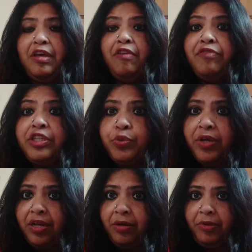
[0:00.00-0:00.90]

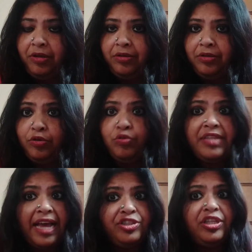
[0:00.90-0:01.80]
Vishwakarma, who is
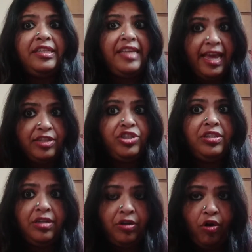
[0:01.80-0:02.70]
actually the
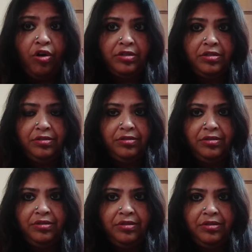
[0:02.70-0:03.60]
engineer god,
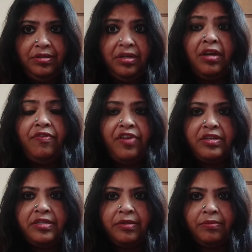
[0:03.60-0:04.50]
confronts
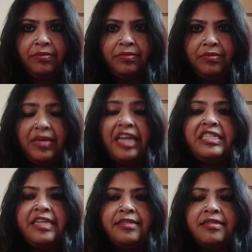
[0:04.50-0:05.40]
him and
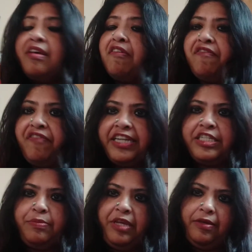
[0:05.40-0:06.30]
says, "Fight
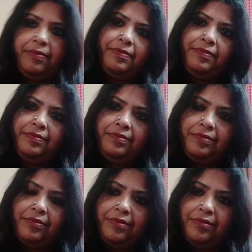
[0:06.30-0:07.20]
me."
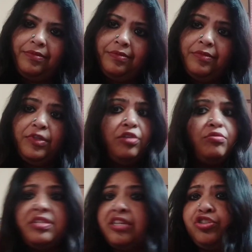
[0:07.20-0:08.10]
Garud
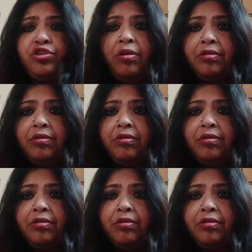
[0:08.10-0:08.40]
says, "Sure."